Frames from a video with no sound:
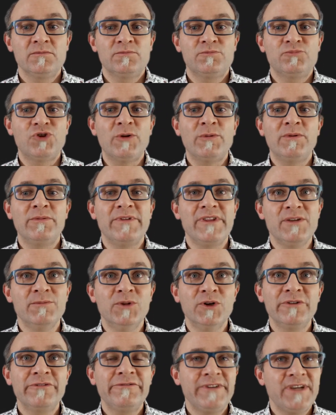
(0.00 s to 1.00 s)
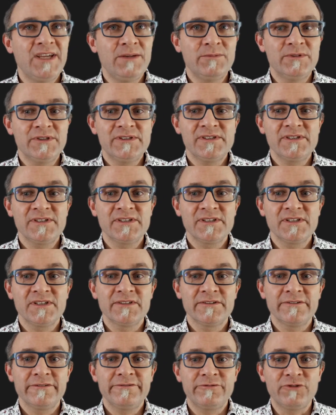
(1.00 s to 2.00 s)
probably the most famous
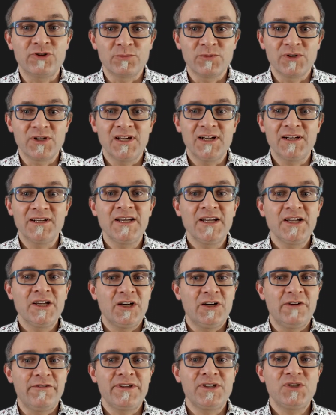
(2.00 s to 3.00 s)
formula of the